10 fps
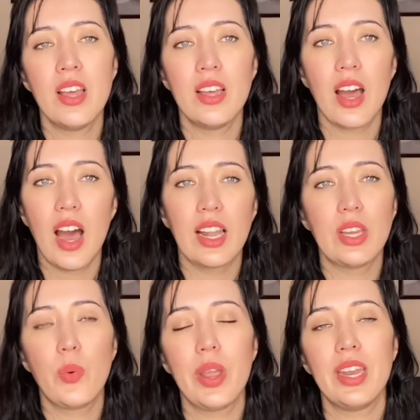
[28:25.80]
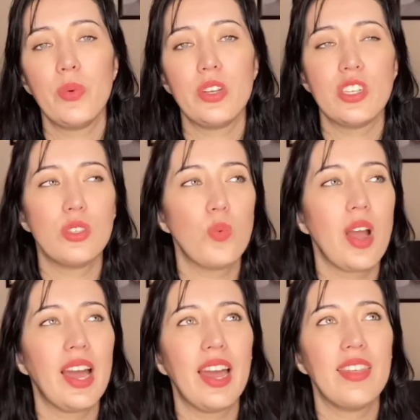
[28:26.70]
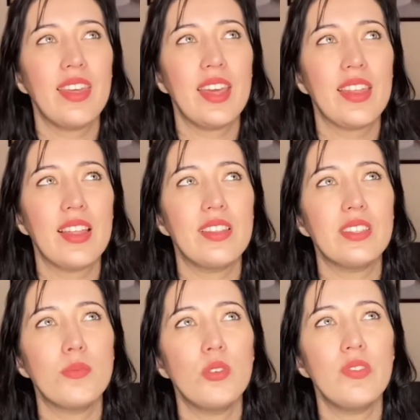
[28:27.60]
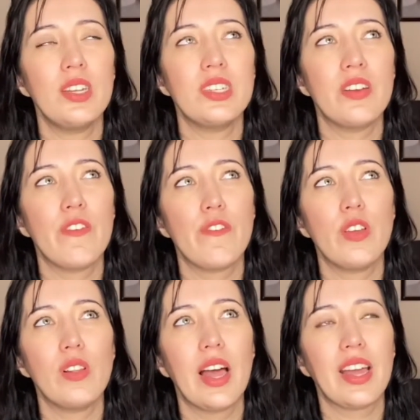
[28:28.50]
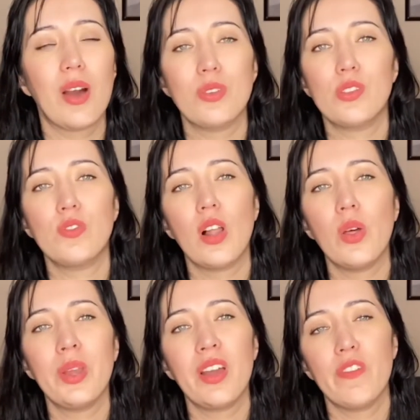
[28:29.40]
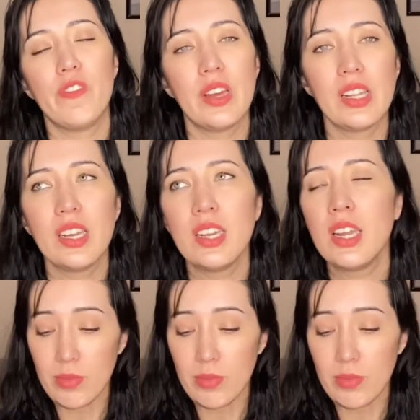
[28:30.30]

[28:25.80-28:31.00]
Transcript: Harley Quinn, which is why I think that this movie didn't feel like I was following a villain.